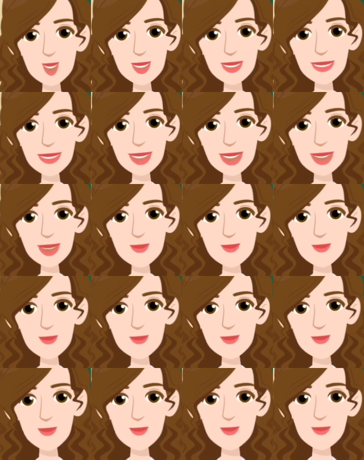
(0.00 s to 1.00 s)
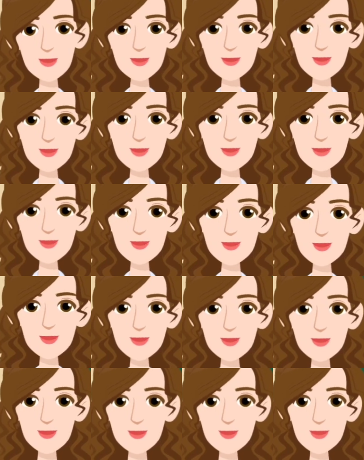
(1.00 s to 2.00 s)
in the table represents one
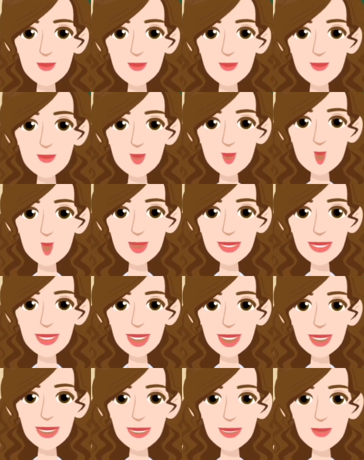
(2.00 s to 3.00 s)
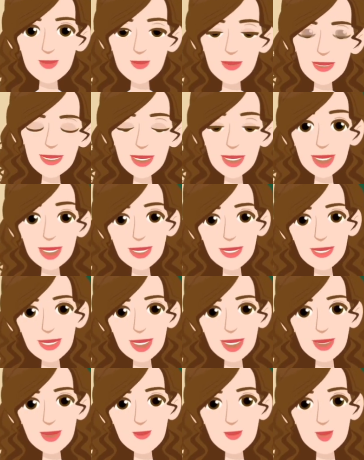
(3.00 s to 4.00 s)
possible rule or scenario.
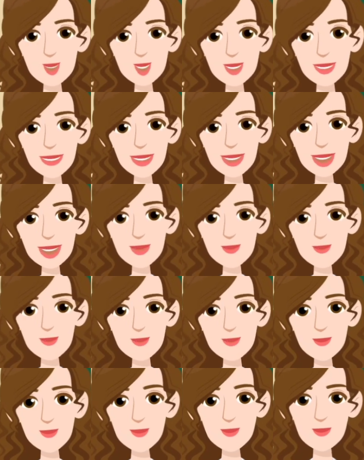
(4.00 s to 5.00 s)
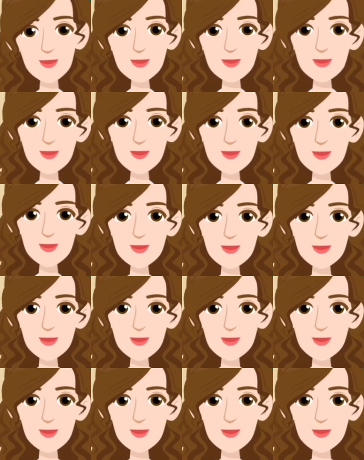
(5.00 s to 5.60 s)
They are especially useful when